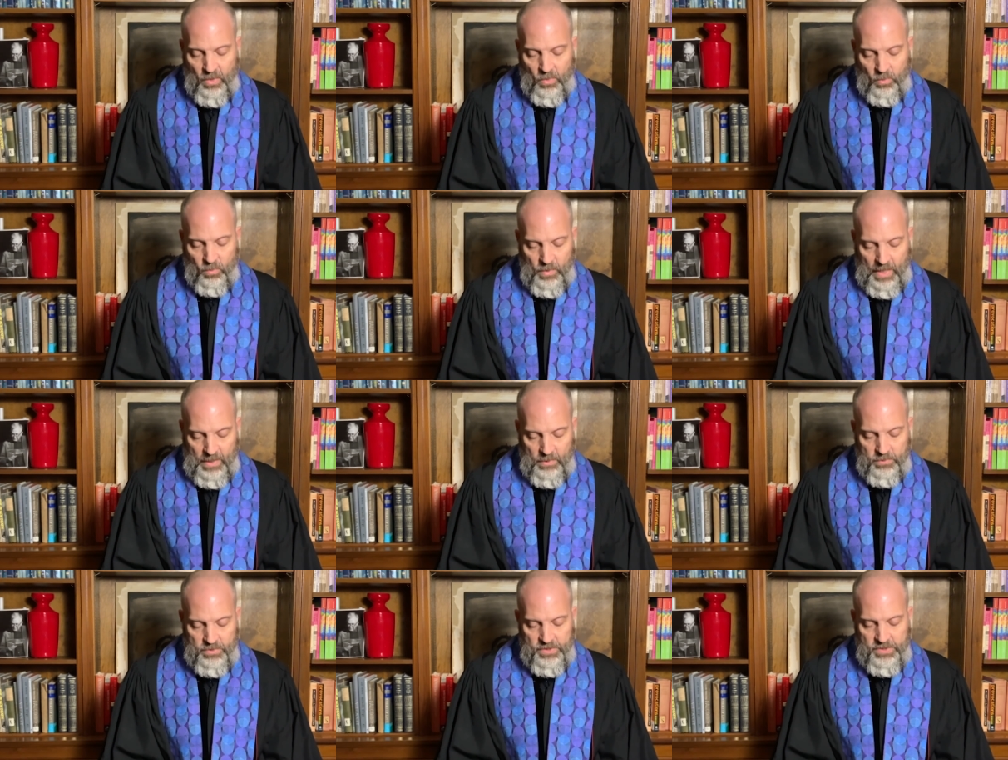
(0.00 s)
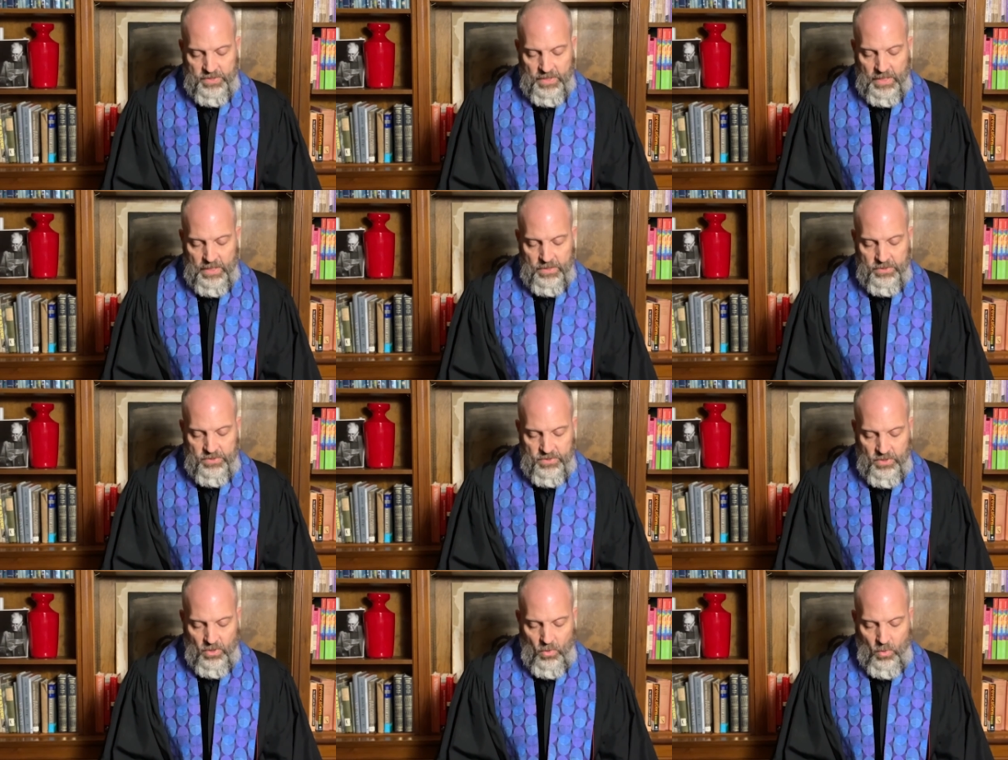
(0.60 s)
routs
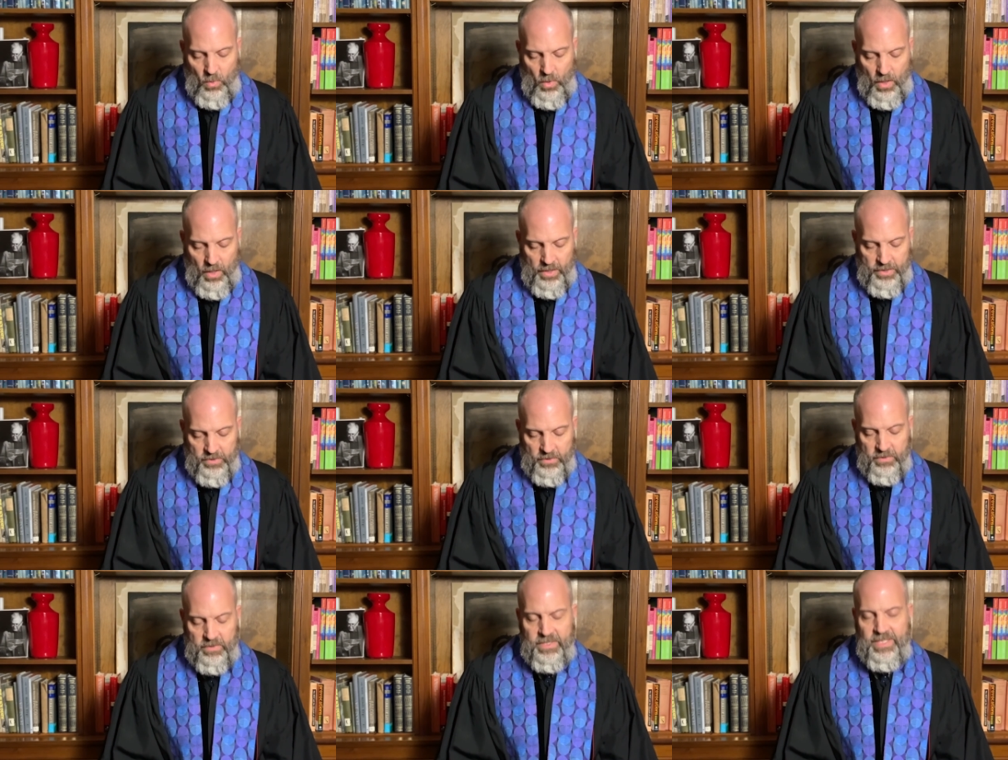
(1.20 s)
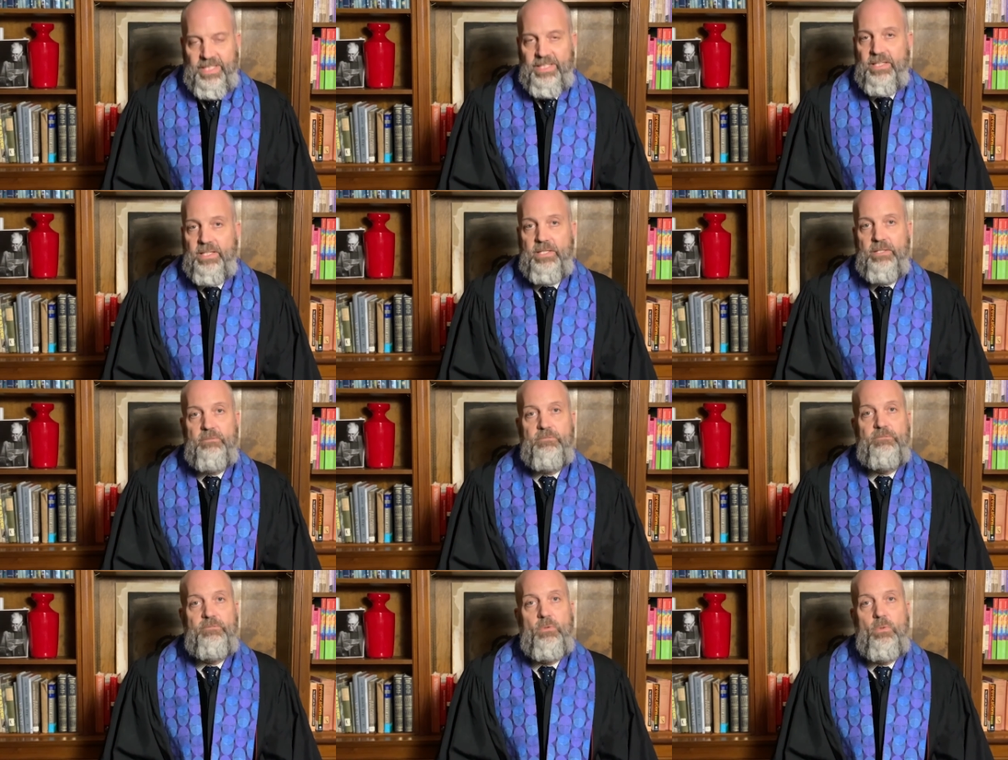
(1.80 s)
so utterly that he
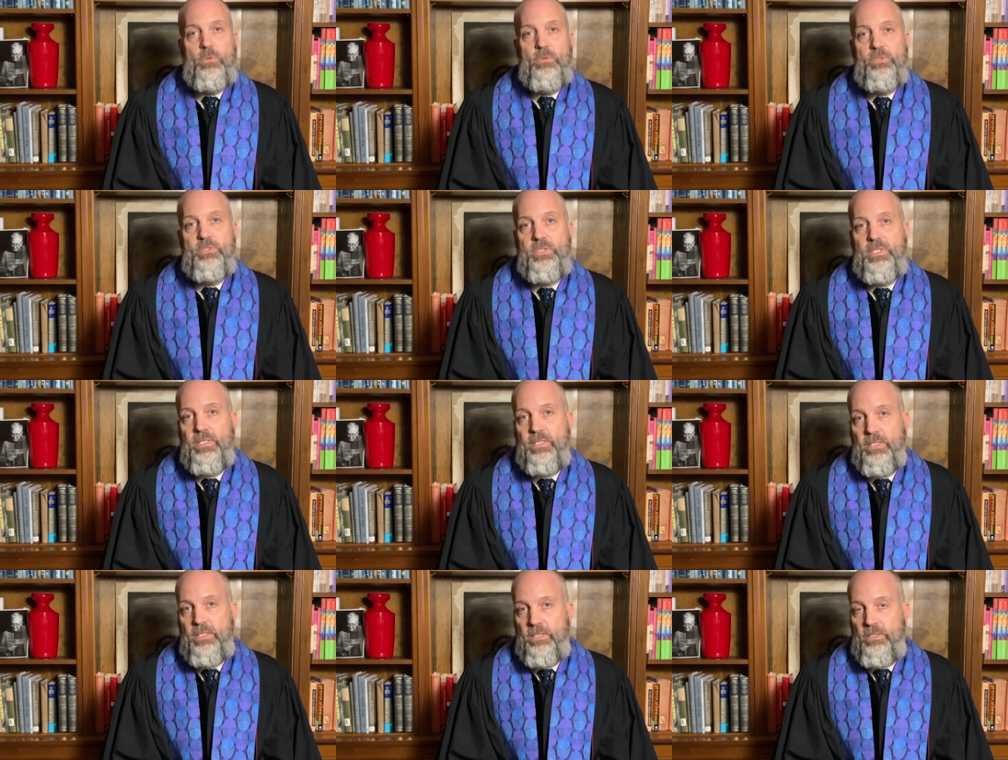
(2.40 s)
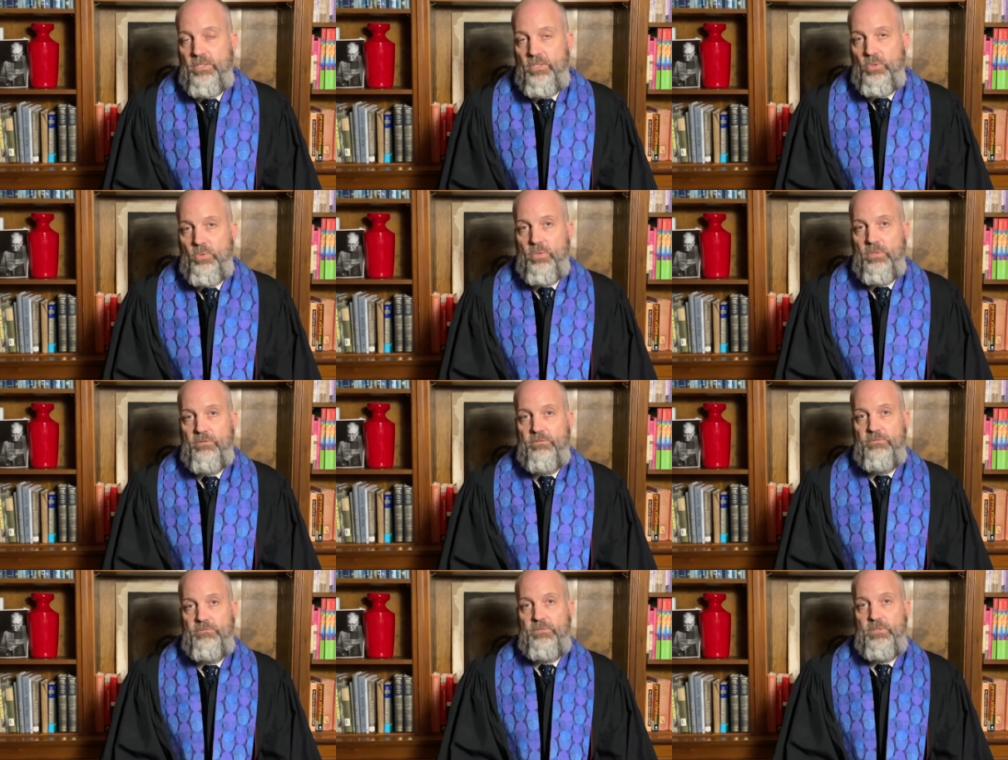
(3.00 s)
folds it into a
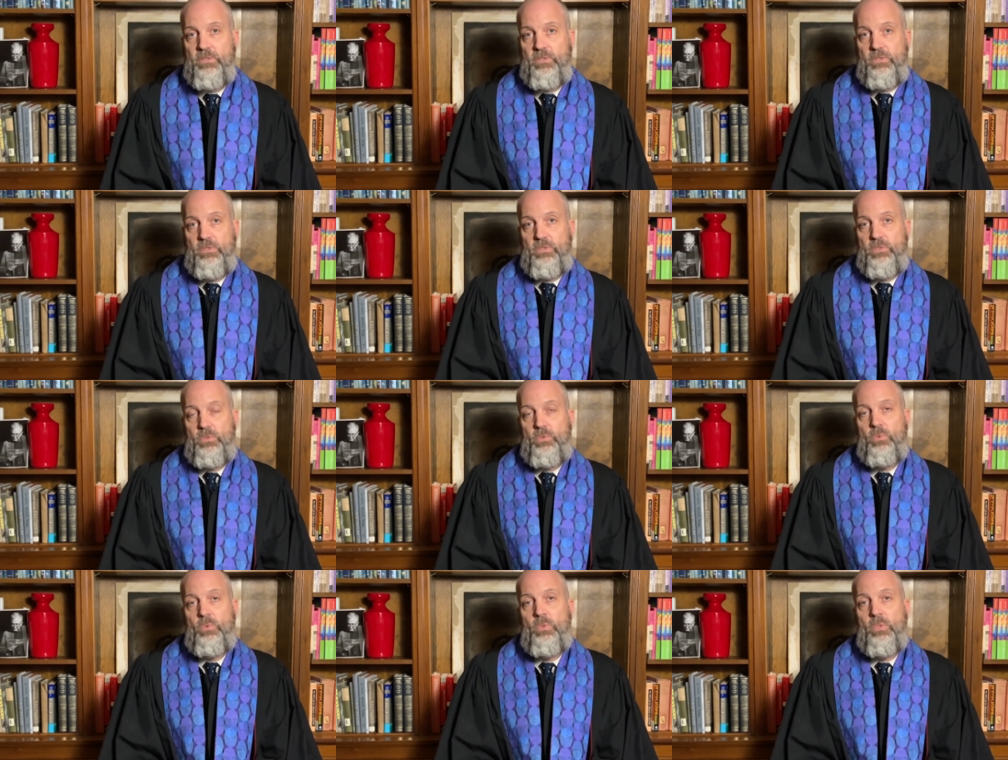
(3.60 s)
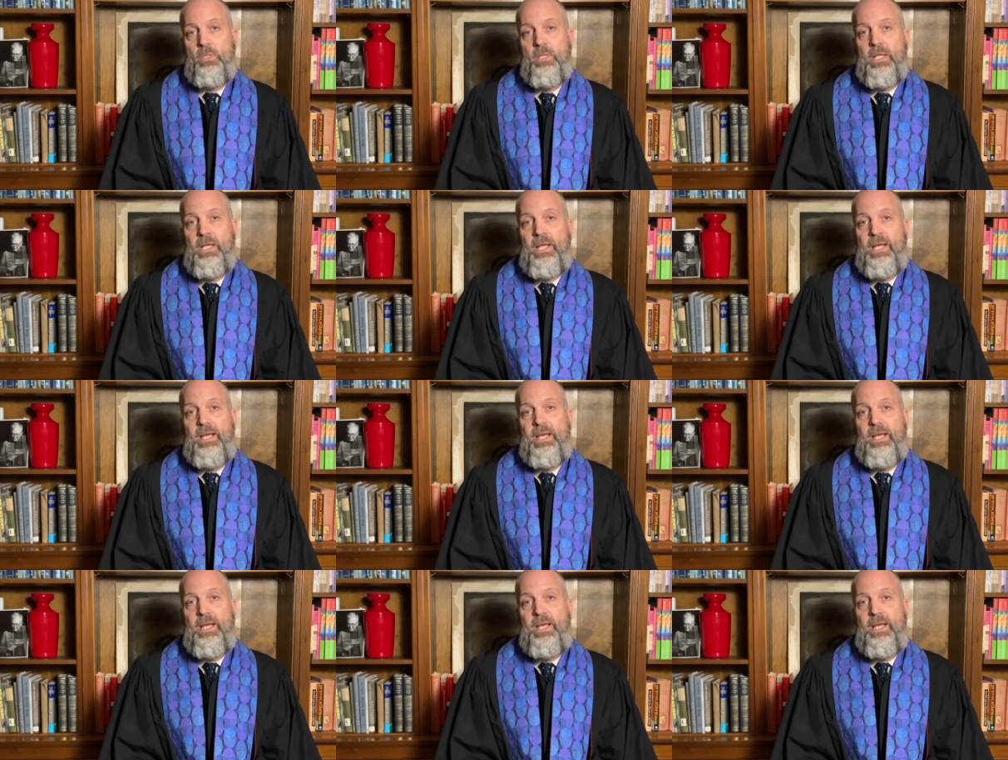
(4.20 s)
footstool